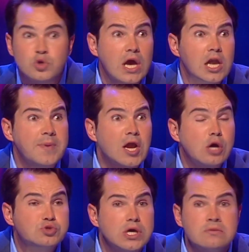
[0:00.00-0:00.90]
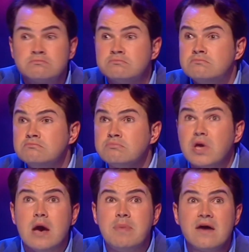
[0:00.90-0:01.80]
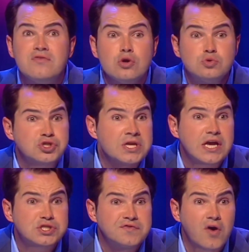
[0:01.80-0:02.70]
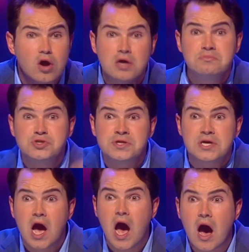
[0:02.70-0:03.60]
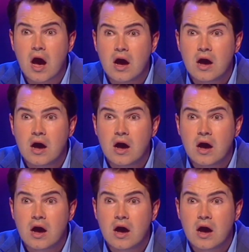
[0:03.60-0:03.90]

Get a little bit closer. Get a better view, just in case the fog is in the car.